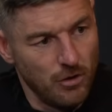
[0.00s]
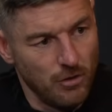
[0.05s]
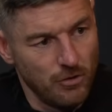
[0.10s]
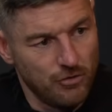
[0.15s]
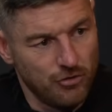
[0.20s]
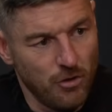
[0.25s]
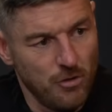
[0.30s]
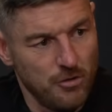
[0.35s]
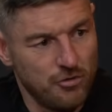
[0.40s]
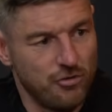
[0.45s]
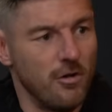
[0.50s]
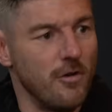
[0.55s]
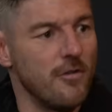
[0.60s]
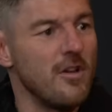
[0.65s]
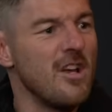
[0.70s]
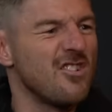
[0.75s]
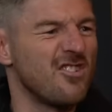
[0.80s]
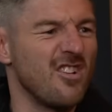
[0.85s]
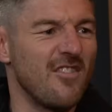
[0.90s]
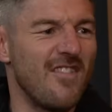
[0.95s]
So
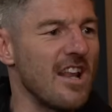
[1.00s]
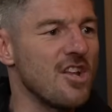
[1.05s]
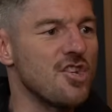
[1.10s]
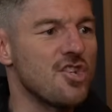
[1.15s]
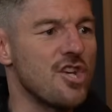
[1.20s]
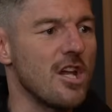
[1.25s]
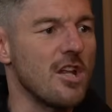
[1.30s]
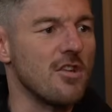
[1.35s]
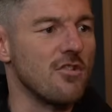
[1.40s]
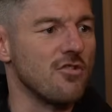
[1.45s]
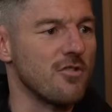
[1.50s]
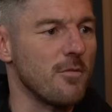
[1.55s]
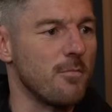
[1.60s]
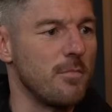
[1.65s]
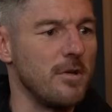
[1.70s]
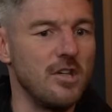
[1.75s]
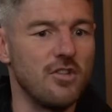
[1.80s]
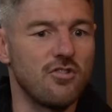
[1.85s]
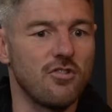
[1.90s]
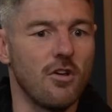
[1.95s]
Alan Shearer does a
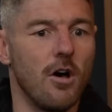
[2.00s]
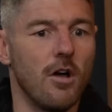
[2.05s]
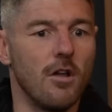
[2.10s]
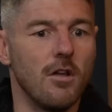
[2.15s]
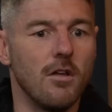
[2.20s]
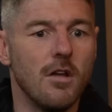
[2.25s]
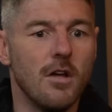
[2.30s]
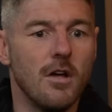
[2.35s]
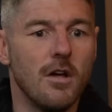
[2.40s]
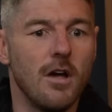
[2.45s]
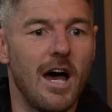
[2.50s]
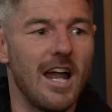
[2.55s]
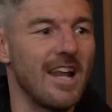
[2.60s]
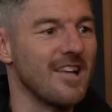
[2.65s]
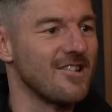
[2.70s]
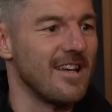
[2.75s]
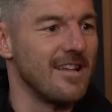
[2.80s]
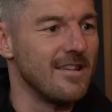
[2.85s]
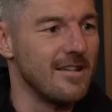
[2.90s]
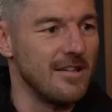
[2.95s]
piece on
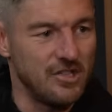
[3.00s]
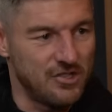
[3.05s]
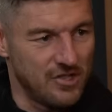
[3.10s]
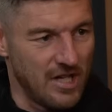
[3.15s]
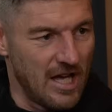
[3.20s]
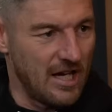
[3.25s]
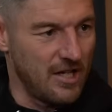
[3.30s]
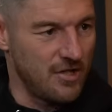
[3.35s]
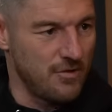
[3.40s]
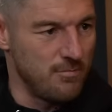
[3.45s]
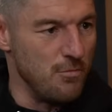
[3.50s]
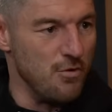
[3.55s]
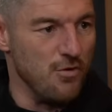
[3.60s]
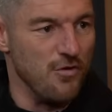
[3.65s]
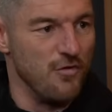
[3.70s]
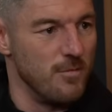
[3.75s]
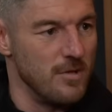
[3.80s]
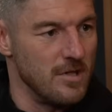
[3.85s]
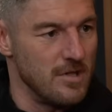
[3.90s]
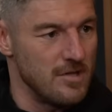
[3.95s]
Alexander Isak's
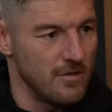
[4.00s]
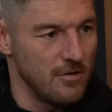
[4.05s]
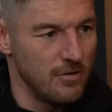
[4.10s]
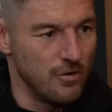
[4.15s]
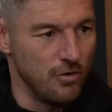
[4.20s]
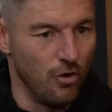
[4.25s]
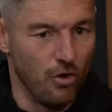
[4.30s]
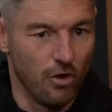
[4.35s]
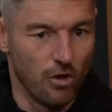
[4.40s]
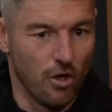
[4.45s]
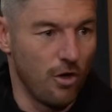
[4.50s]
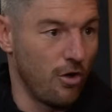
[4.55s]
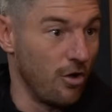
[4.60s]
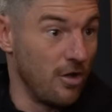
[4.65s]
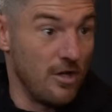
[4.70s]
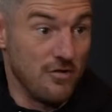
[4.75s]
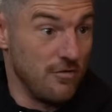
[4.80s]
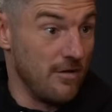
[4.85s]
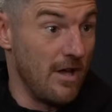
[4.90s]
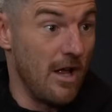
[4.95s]
movement. You're not going
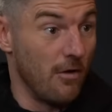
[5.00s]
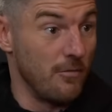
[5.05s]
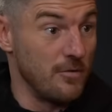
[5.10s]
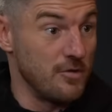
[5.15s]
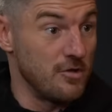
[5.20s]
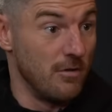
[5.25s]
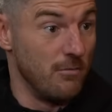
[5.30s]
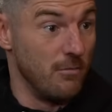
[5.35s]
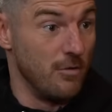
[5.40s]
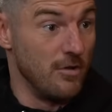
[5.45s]
to do that obviously on